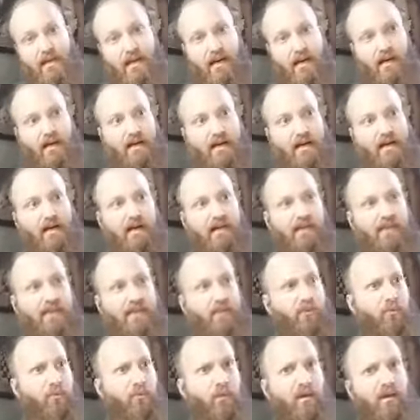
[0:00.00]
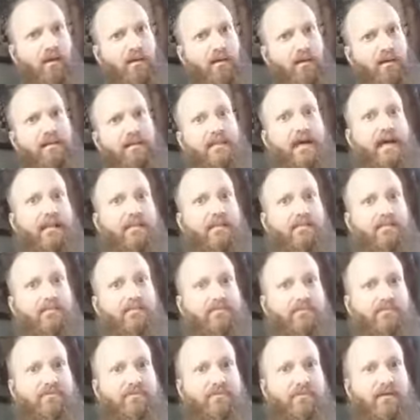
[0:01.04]
There weren't a lot
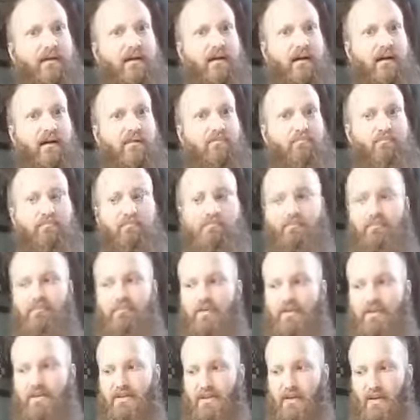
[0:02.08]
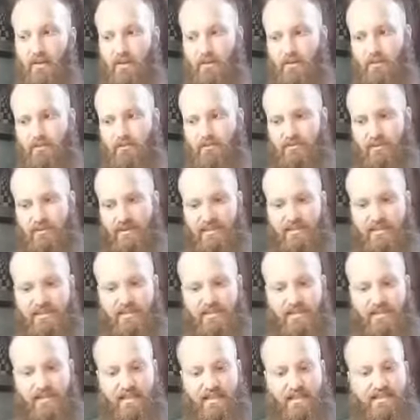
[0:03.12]
of these
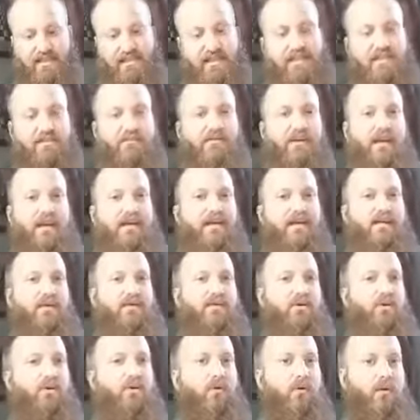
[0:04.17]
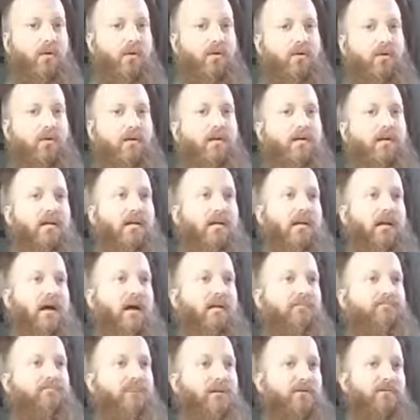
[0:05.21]
CD-rated horror
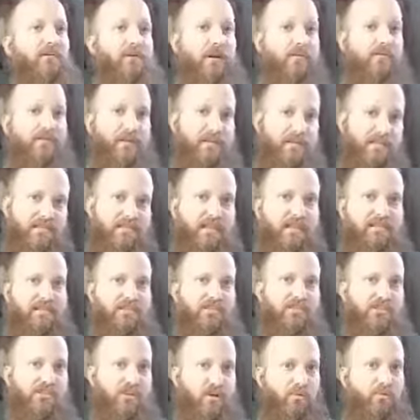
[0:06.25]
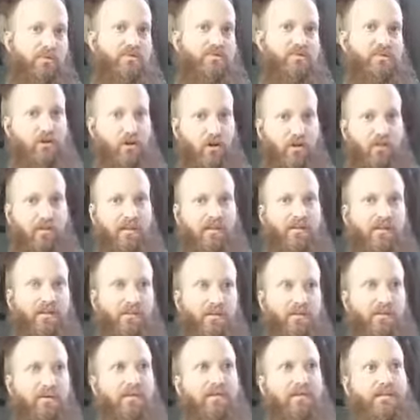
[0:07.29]
film companies at the show, which normally you
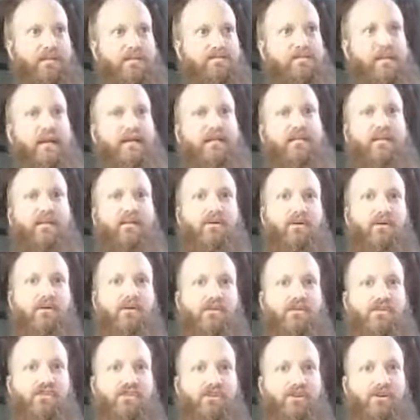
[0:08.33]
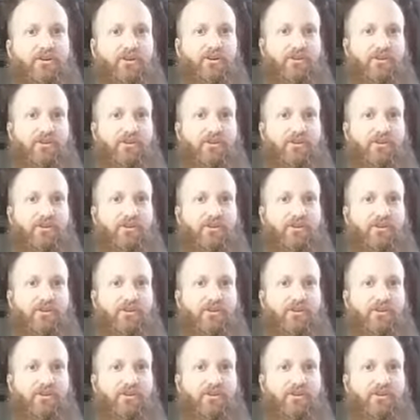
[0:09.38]
would expect at a horror show.